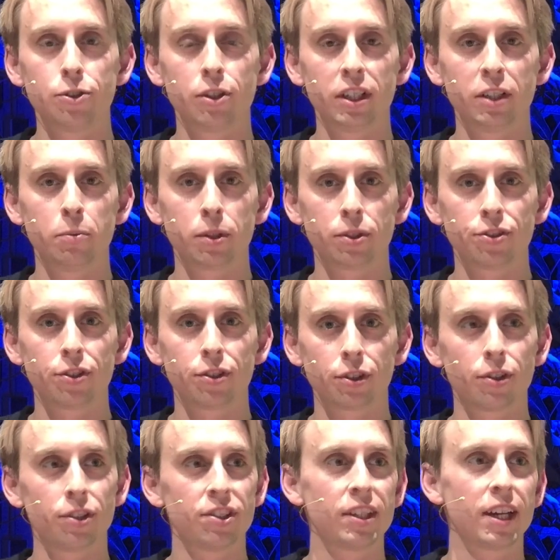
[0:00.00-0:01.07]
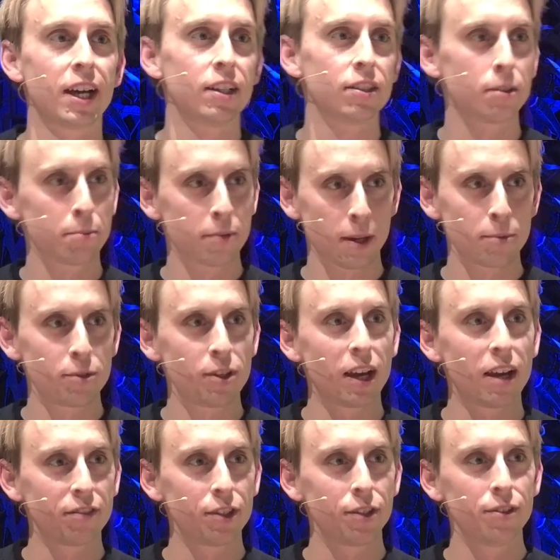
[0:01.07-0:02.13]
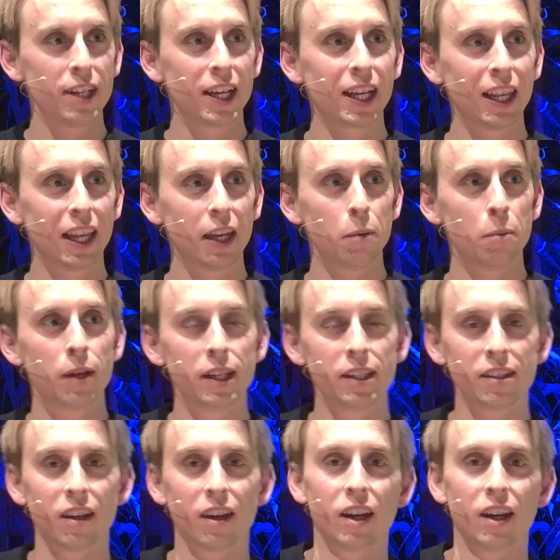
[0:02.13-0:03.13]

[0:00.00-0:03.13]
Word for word: it was good sand. Sometimes you have to dig a little bit.